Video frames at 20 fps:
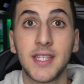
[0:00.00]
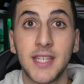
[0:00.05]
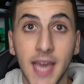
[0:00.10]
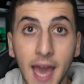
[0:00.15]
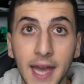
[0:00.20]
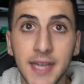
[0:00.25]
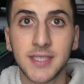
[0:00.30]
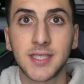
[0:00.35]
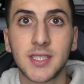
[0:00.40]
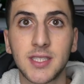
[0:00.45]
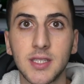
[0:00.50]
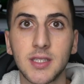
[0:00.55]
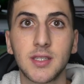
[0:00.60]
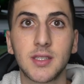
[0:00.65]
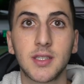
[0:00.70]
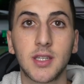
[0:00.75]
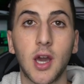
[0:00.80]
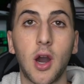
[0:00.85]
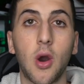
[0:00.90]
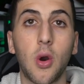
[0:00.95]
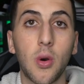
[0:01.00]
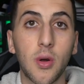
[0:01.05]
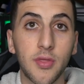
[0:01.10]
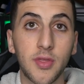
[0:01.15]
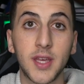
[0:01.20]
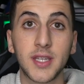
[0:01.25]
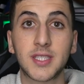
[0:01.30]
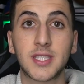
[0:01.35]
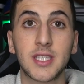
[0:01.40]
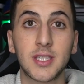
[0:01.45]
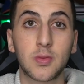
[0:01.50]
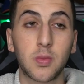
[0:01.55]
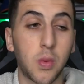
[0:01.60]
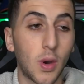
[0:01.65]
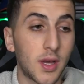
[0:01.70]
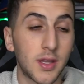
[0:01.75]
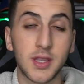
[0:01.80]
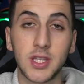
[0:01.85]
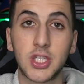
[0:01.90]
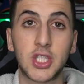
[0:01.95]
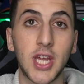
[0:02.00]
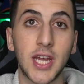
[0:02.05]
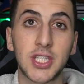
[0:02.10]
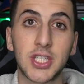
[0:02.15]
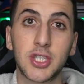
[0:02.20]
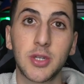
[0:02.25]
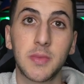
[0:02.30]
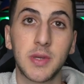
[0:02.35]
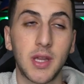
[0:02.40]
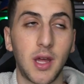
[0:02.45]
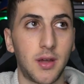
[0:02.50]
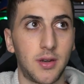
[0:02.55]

yes, you know, this is what the Jets should be.